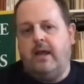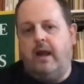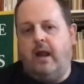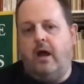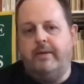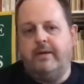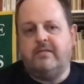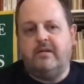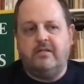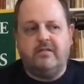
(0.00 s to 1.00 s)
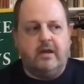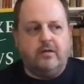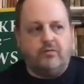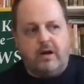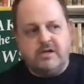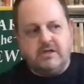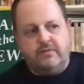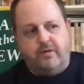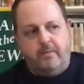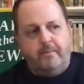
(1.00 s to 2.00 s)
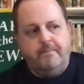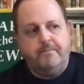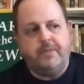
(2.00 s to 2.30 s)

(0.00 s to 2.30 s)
alarming statistics ranging from